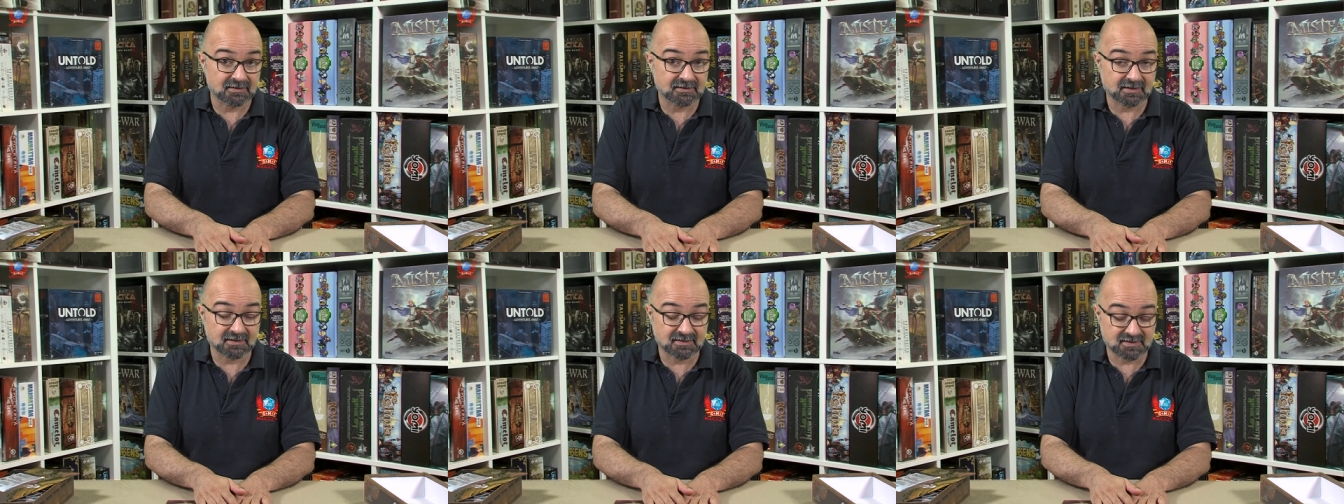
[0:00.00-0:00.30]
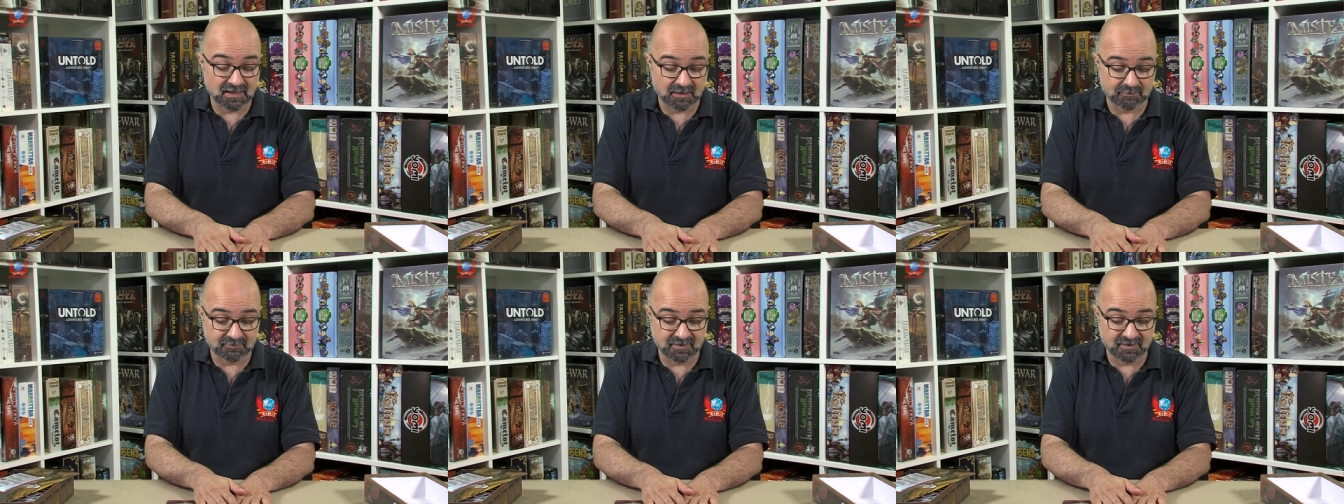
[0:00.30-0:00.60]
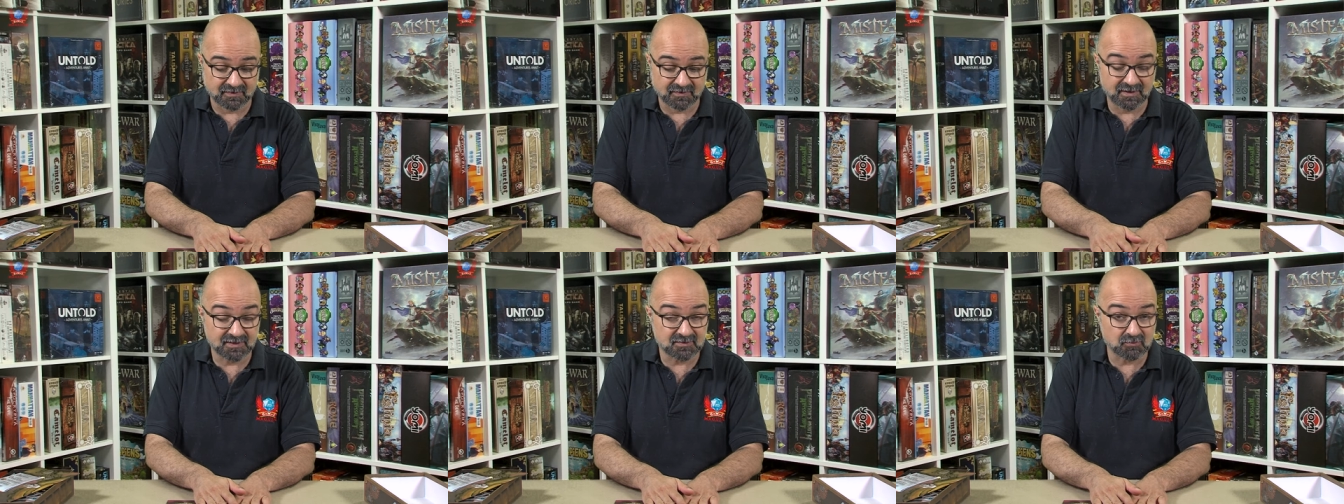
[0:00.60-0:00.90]
except
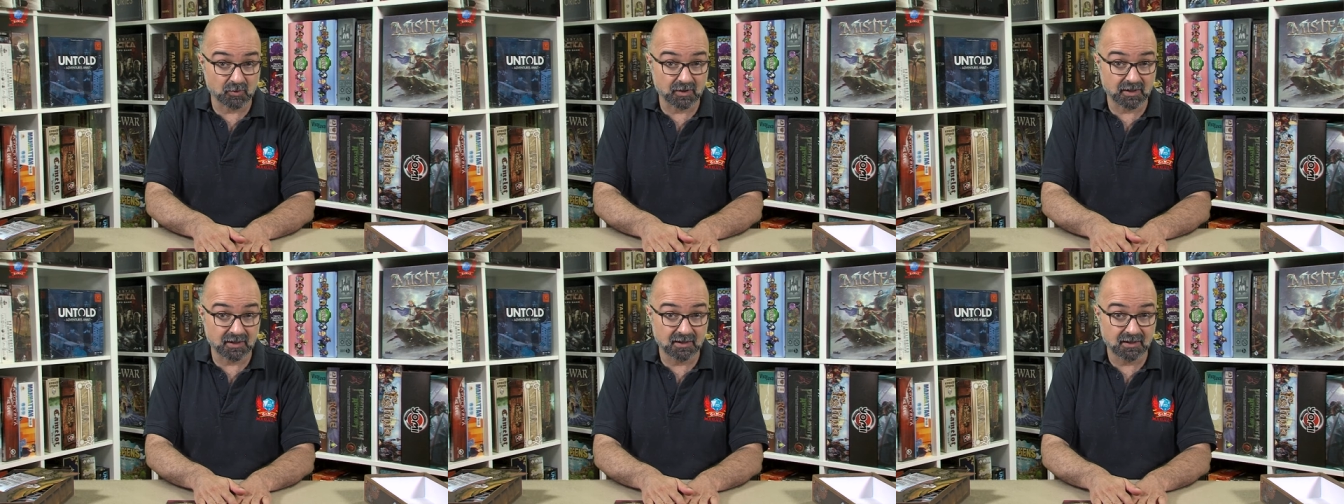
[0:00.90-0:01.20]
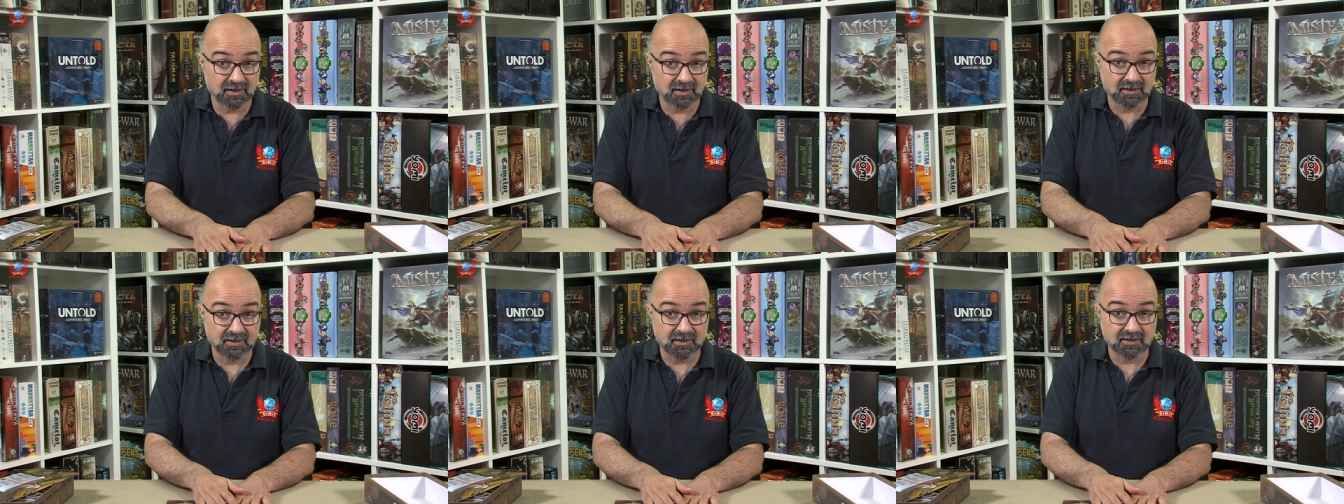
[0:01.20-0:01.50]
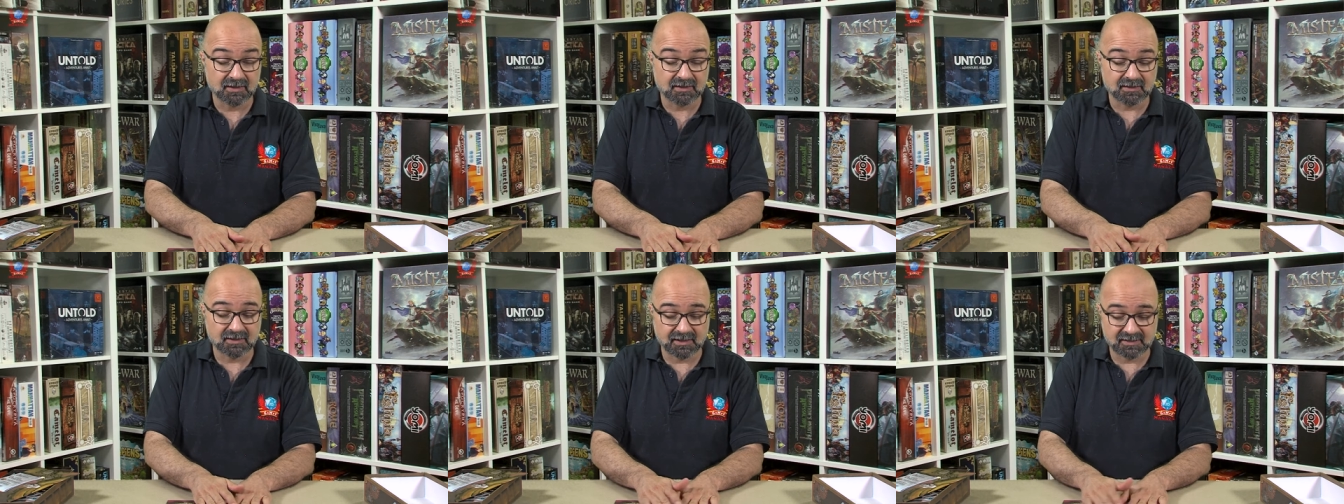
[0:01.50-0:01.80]
that this way
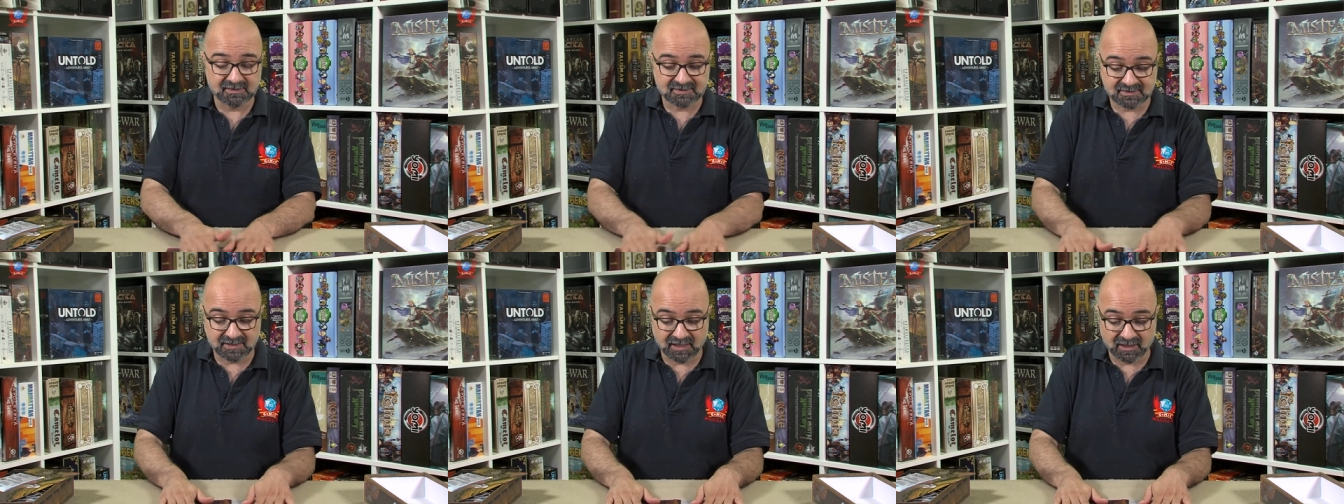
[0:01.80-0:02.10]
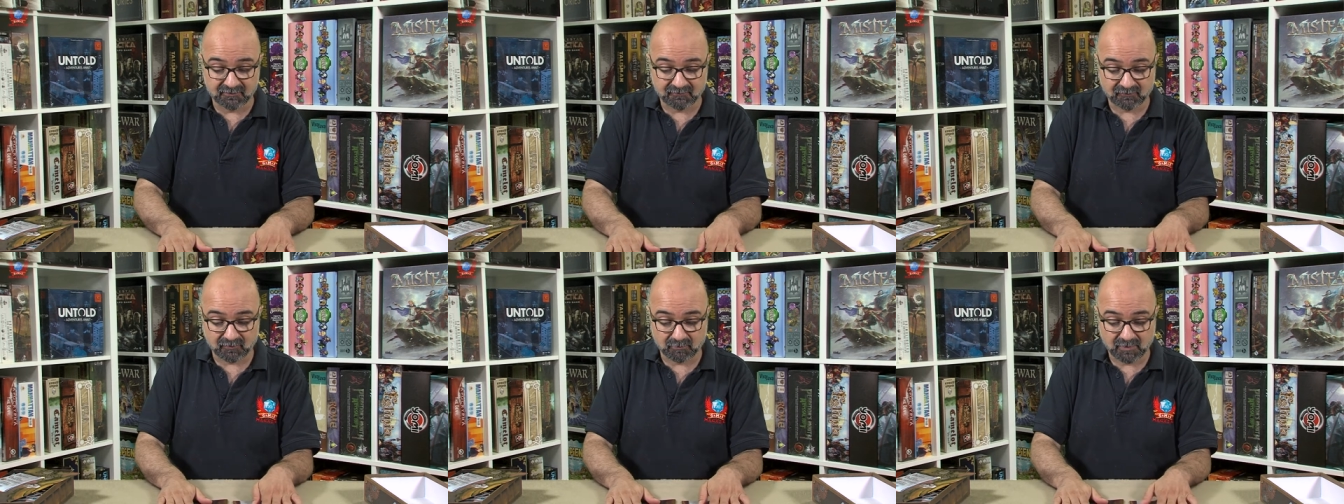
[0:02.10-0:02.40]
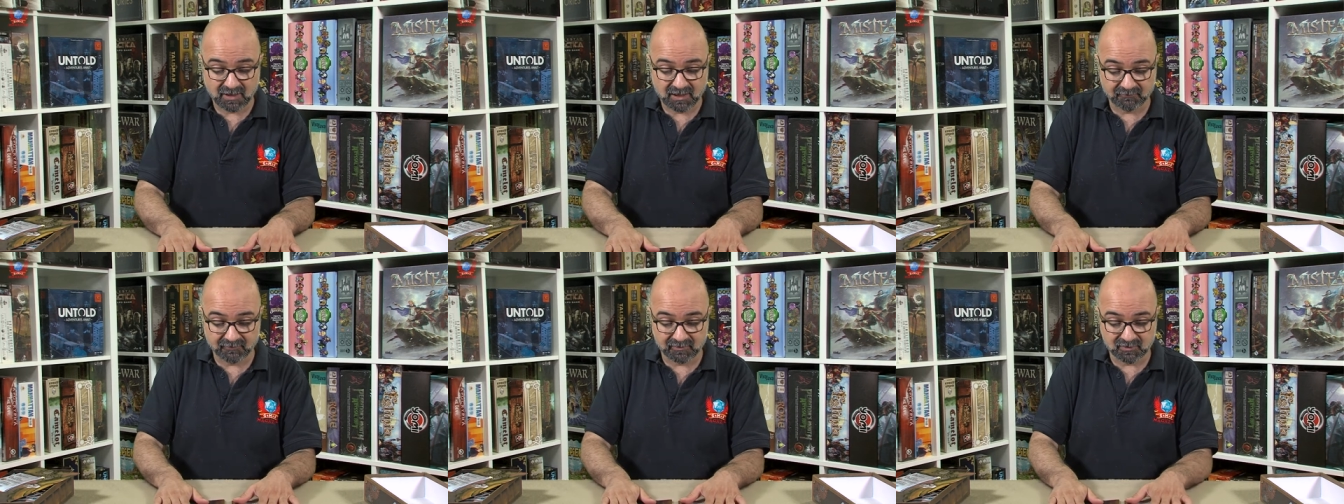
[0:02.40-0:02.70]
they save from
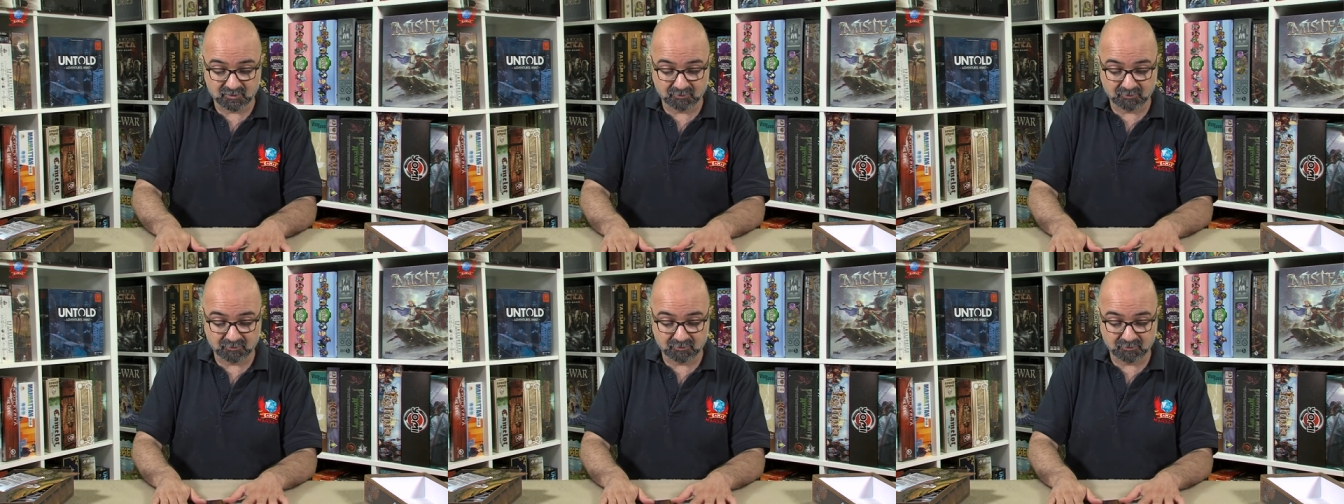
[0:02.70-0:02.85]
having to